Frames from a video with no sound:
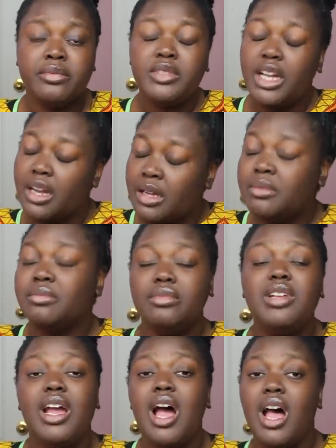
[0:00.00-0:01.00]
Yeah,
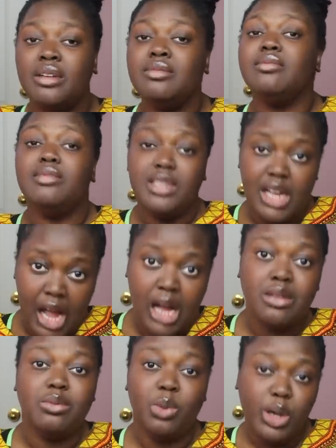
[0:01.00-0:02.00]
yeah,
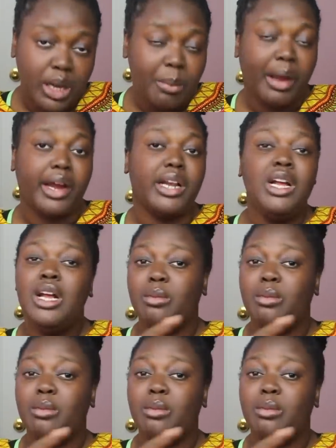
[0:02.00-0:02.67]
yeah, we'll get married.